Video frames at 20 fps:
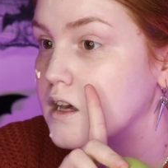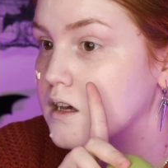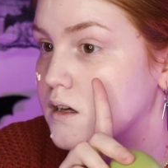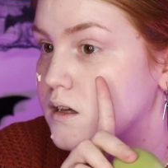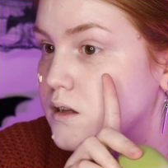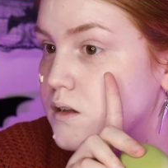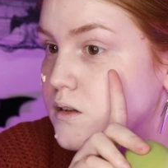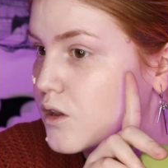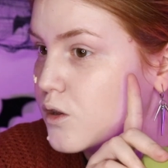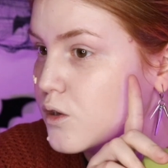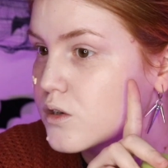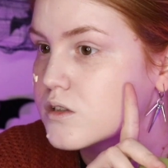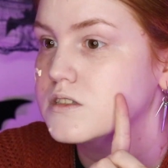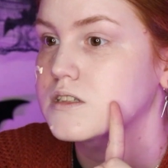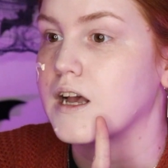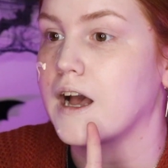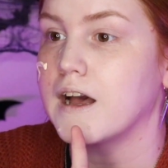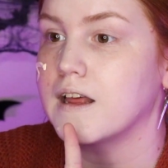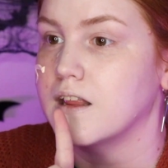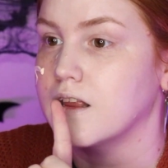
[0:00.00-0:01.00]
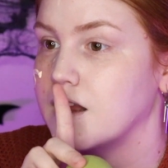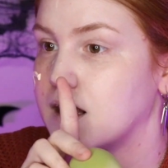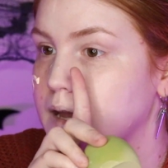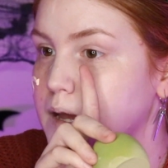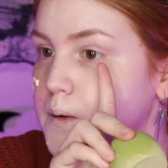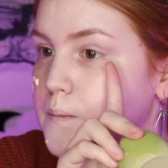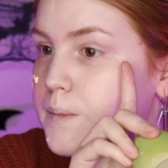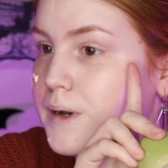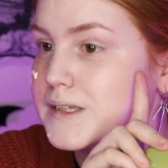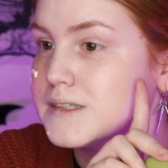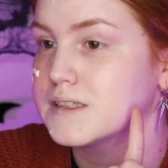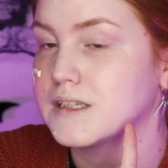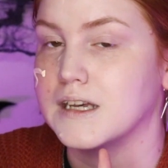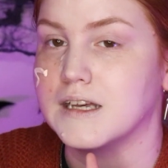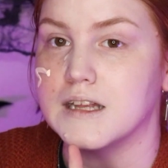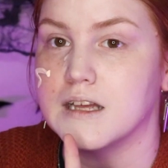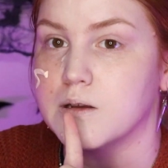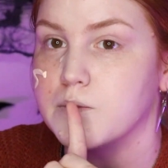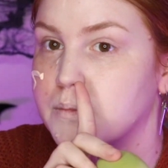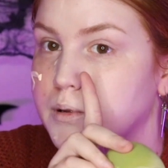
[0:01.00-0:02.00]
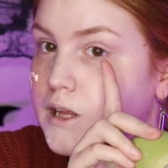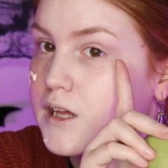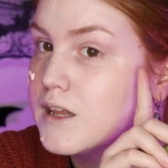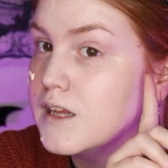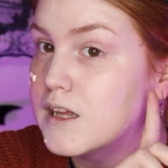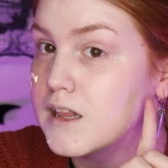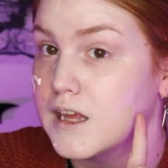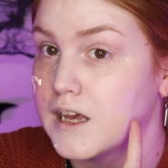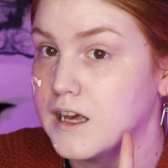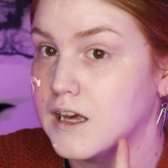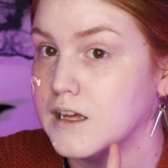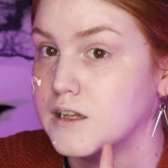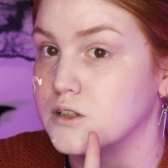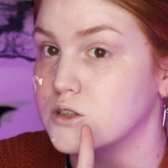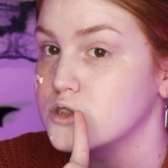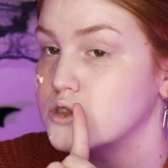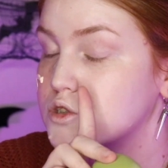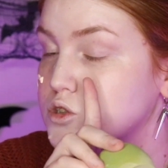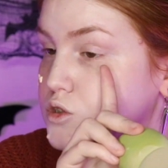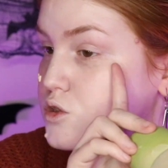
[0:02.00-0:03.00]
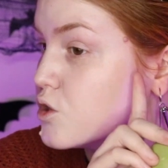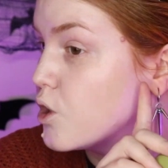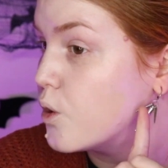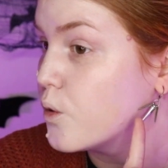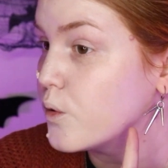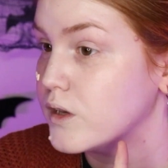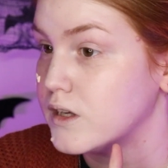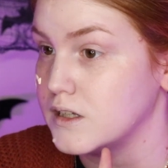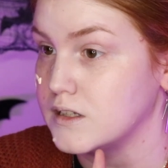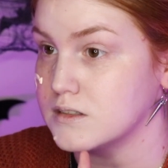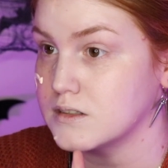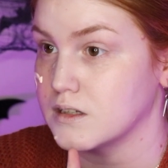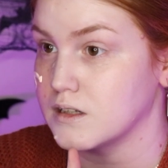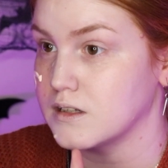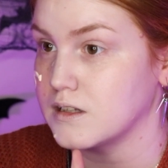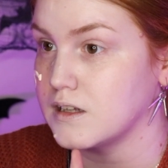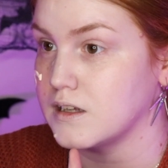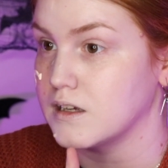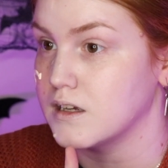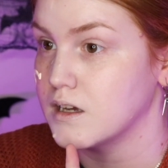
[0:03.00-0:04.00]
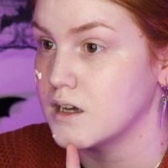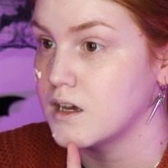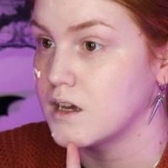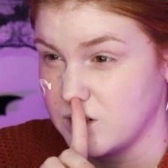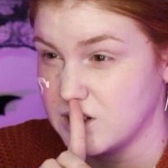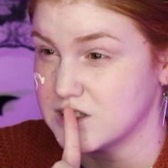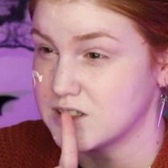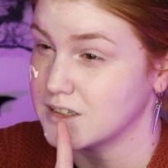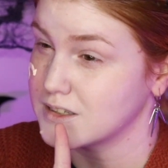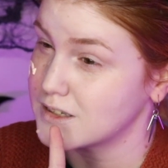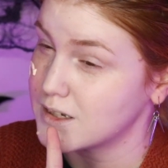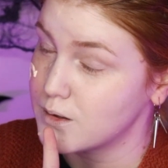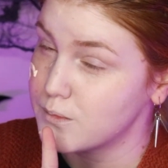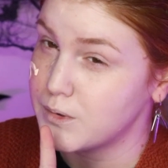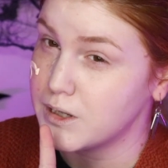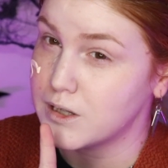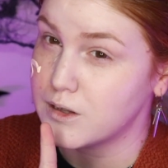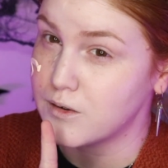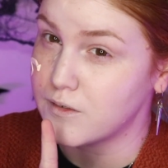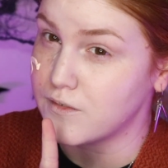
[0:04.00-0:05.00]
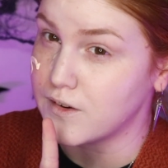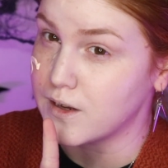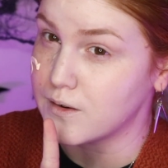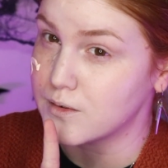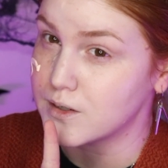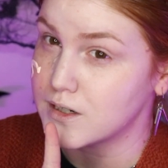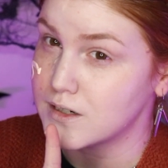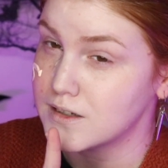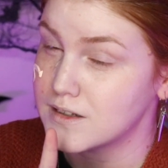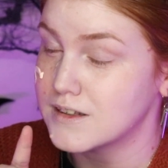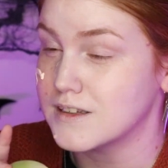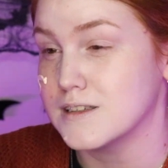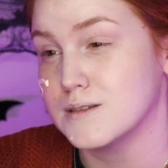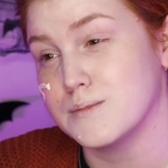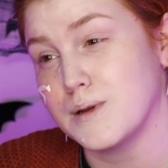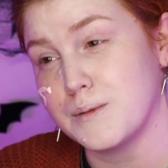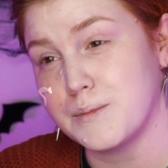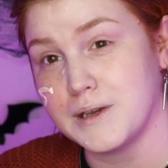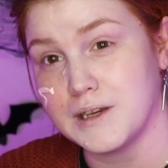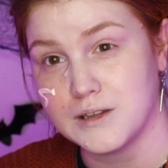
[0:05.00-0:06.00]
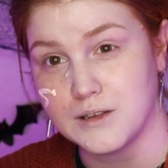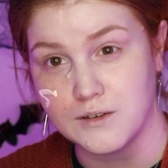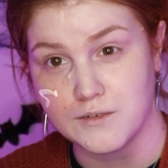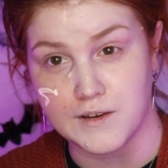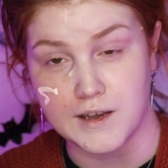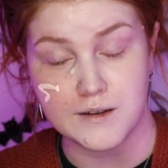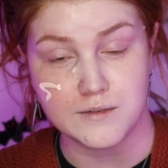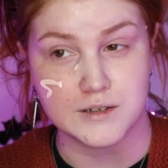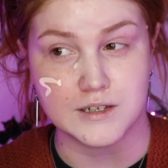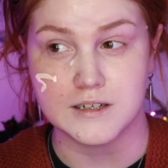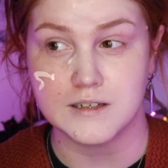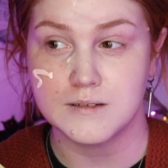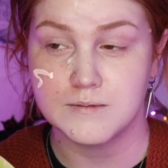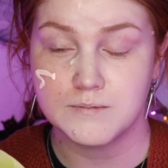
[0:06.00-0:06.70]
It looks kind of like my skin. It blended in so easily. Is this gonna be a new favorite? This might be a new favorite.